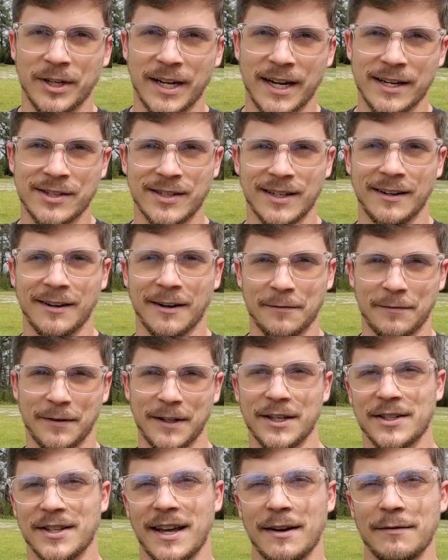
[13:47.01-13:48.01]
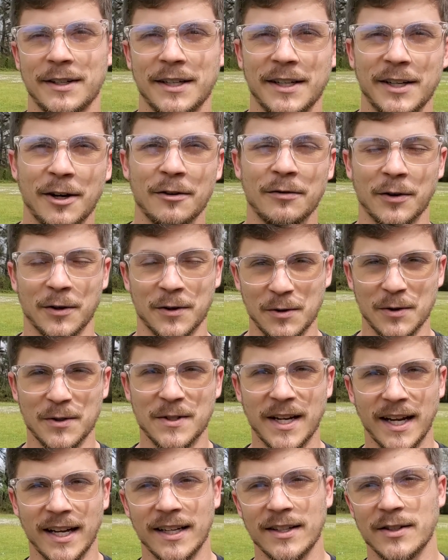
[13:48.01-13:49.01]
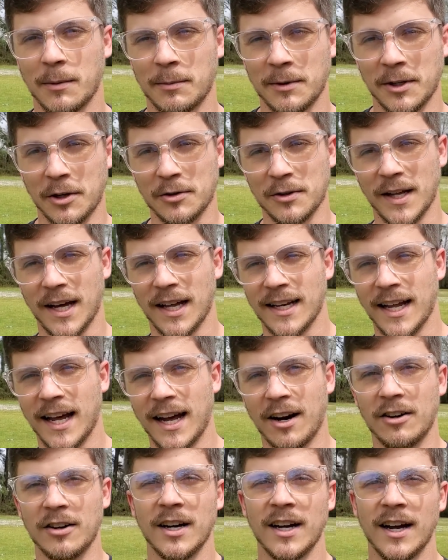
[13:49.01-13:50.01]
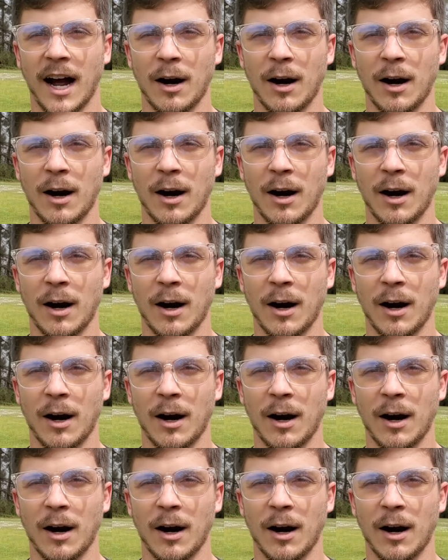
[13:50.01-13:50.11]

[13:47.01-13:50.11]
Actually, I got to finish that video for Tuesday, so I'm going to go do that now.